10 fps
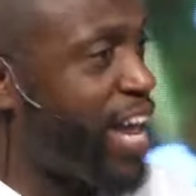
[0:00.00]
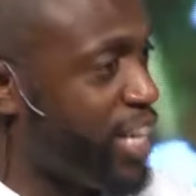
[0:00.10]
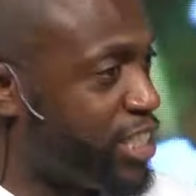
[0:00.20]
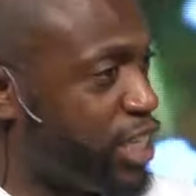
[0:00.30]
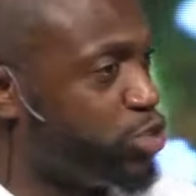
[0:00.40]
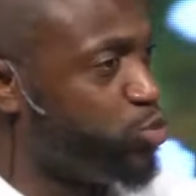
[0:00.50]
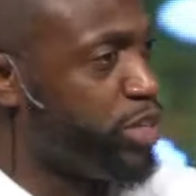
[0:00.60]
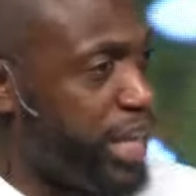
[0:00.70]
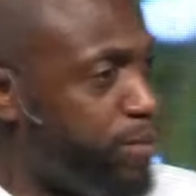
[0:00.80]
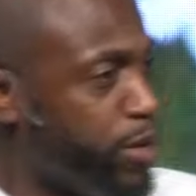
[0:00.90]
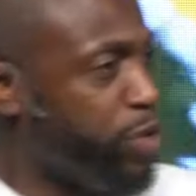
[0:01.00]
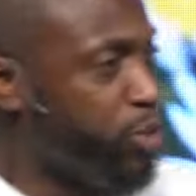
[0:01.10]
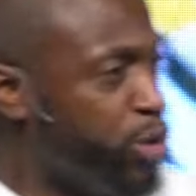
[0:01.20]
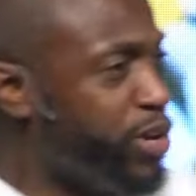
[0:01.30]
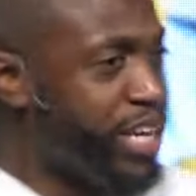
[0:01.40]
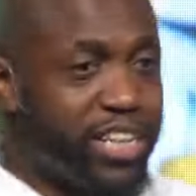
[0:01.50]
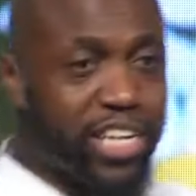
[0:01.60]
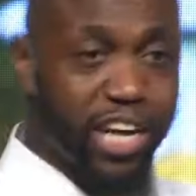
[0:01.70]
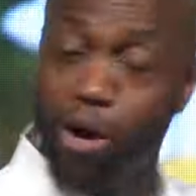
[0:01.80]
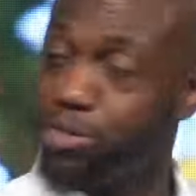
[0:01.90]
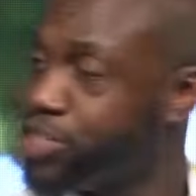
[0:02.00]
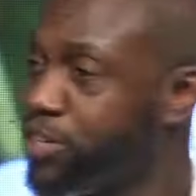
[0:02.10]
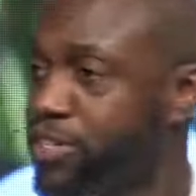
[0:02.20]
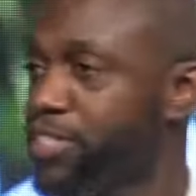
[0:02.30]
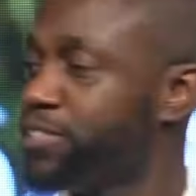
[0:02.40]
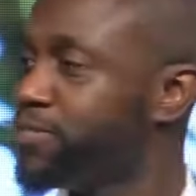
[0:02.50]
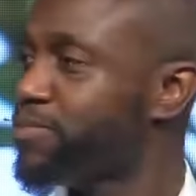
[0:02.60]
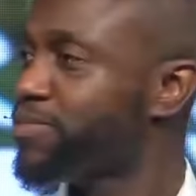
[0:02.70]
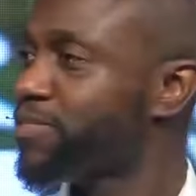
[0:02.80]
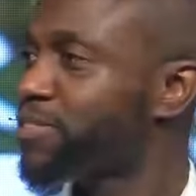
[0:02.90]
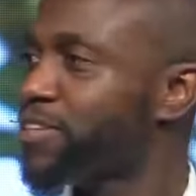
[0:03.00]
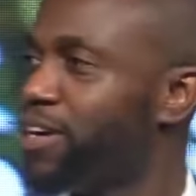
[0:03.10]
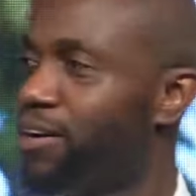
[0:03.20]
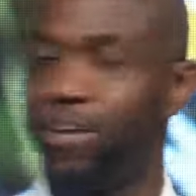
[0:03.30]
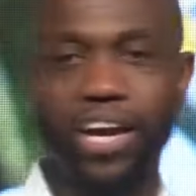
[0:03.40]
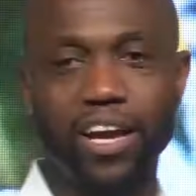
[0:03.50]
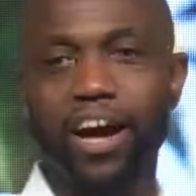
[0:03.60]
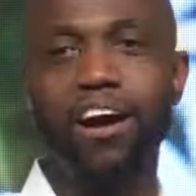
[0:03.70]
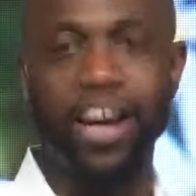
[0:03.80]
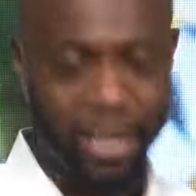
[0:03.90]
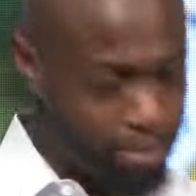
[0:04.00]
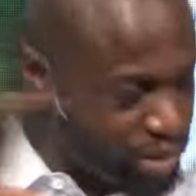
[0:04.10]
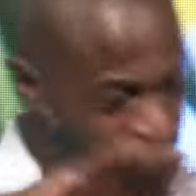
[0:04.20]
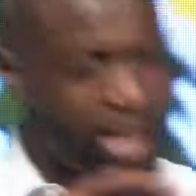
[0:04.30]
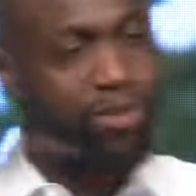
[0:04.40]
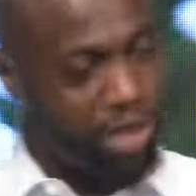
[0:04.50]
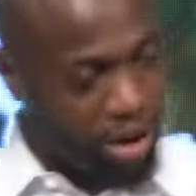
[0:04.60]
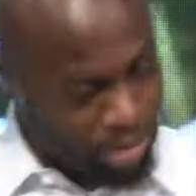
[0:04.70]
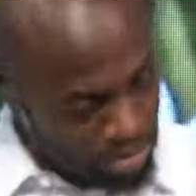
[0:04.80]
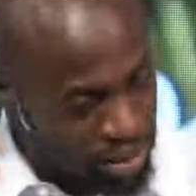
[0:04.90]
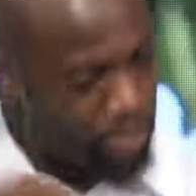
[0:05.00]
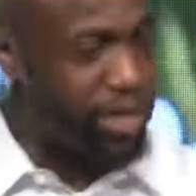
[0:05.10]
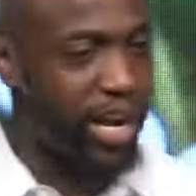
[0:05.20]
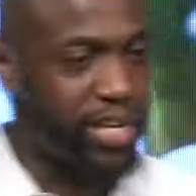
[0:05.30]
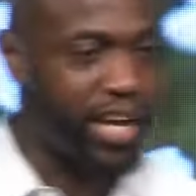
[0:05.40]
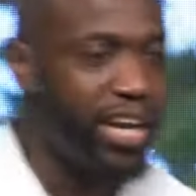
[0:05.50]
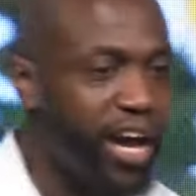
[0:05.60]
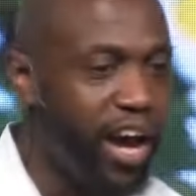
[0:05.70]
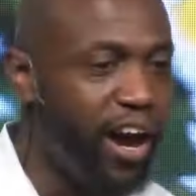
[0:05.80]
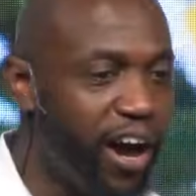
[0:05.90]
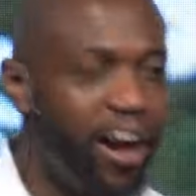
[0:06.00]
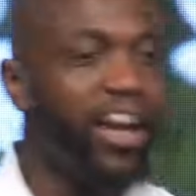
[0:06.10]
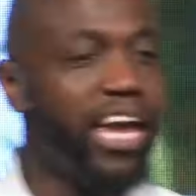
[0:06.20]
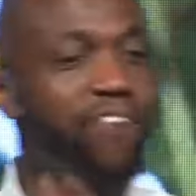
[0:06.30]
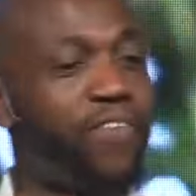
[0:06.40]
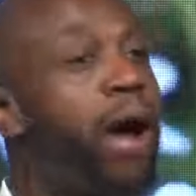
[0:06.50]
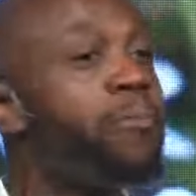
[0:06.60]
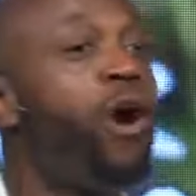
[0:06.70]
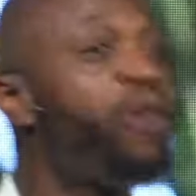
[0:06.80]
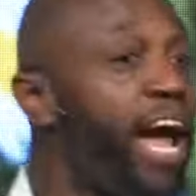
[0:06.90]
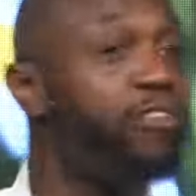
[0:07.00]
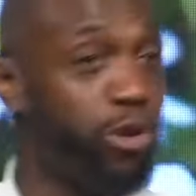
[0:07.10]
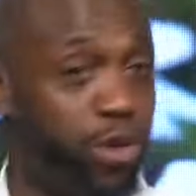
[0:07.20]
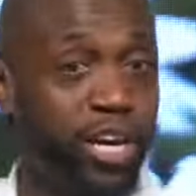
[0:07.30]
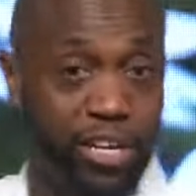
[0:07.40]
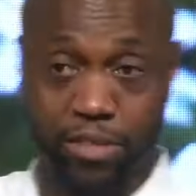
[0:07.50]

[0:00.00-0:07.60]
it is just deeply rooted in the culture. Okay, all right, let me see. I knew y'all were gonna look at me like that. Uh, if I broke out the run,